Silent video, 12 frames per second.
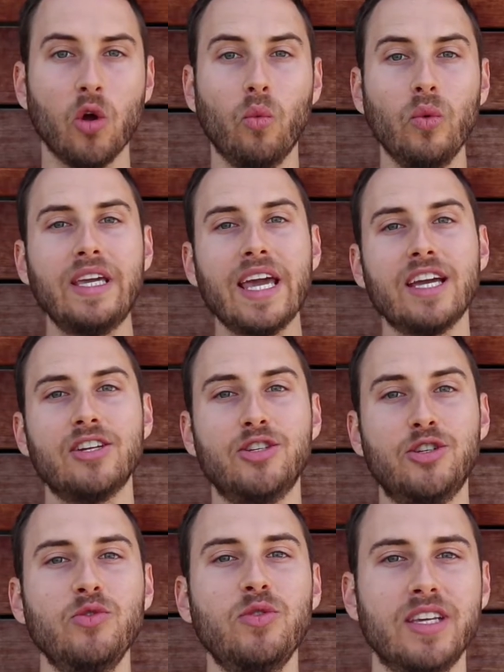We
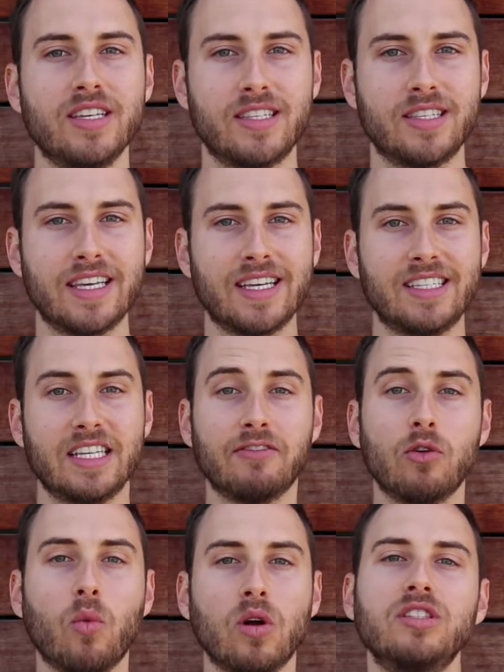can't do these things
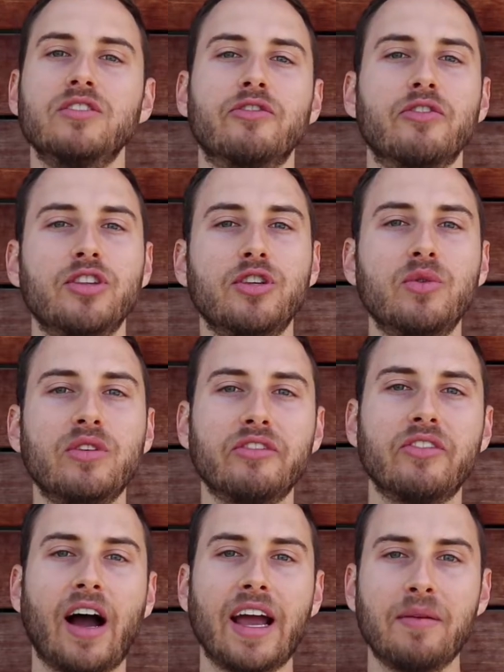if it wasn't for the
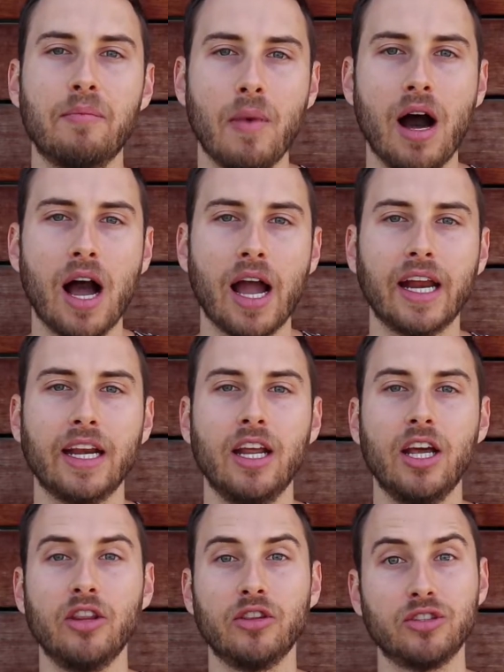unified mind,
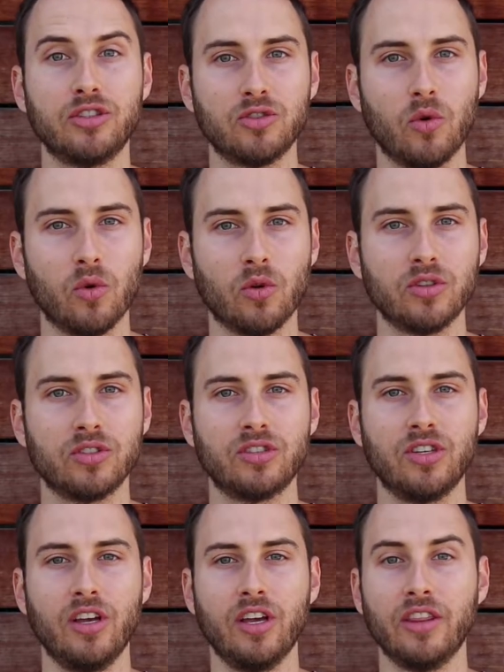the
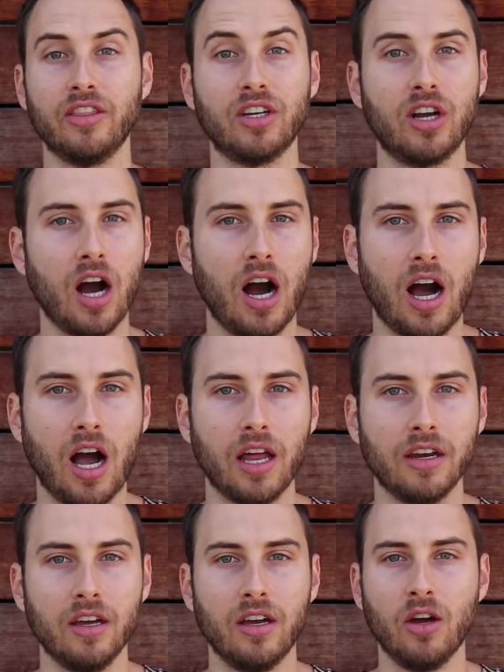source, the God,